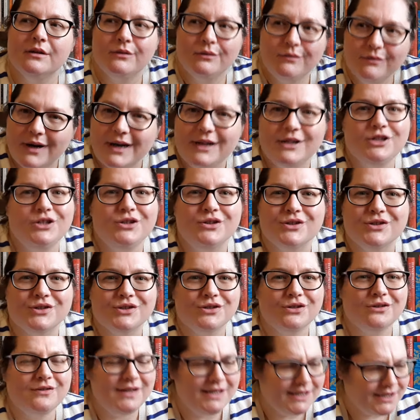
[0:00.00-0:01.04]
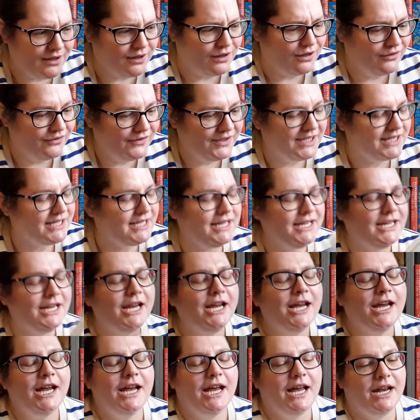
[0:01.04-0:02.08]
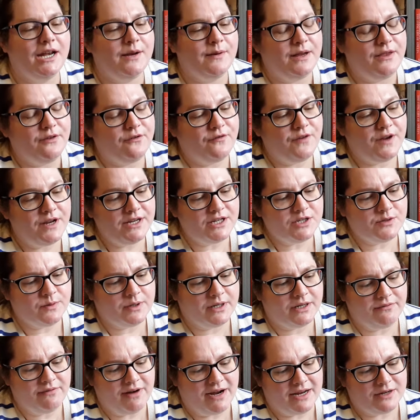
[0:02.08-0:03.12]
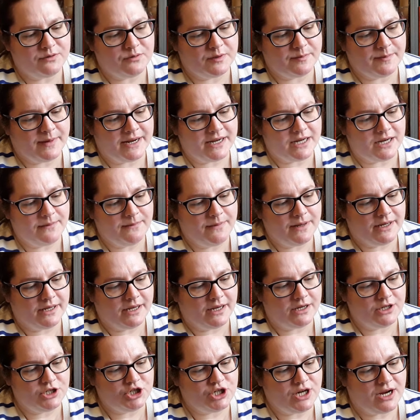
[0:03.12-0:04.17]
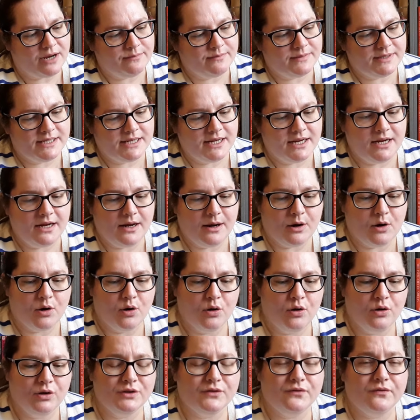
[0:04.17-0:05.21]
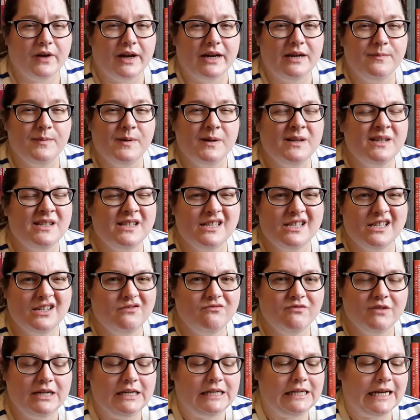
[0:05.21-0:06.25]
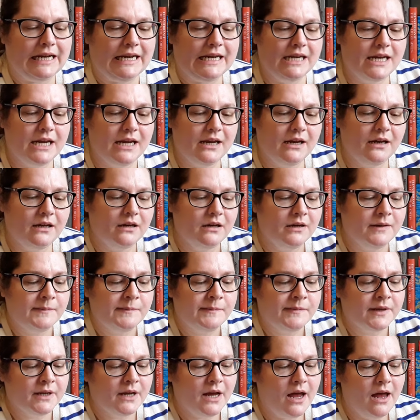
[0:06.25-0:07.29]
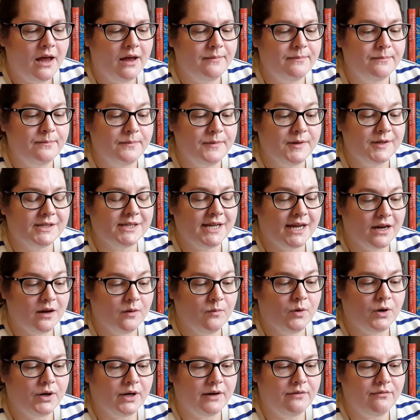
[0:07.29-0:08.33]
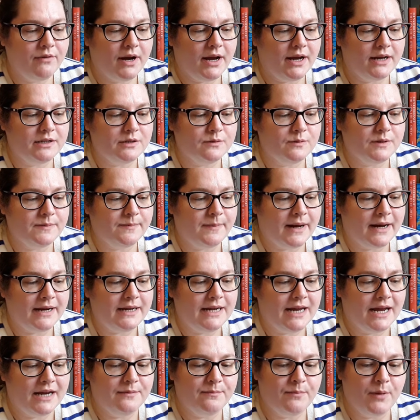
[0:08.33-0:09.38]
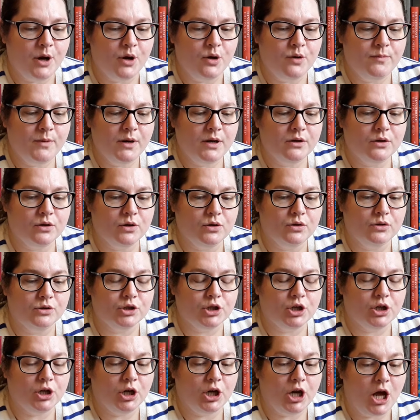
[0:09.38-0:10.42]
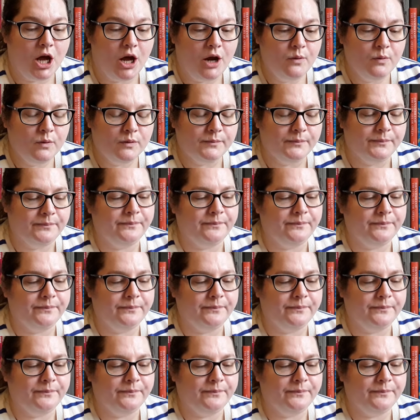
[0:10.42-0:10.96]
write short stories, obviously. Anyway, the first one I read was by Camilla Shamsi called Vipers. Didn't really like it. Um, the second one I read was by Ned Bowman called Glow,